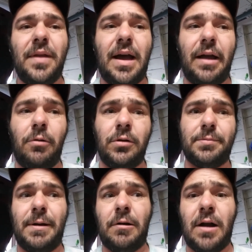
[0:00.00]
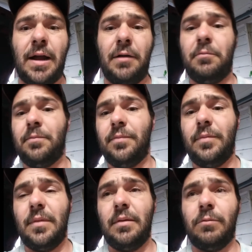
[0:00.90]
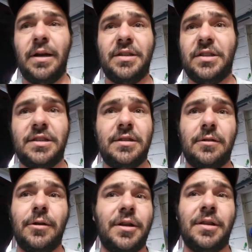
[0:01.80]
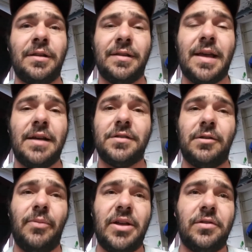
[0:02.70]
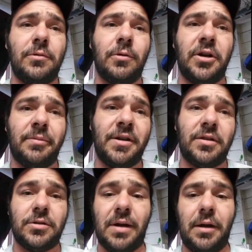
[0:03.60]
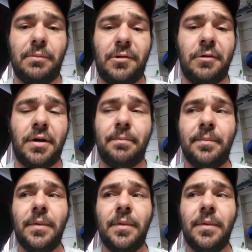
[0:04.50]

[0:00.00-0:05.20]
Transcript: high horsepower, high racing or anything like that, so I'm not too worried about the tranny blowing up.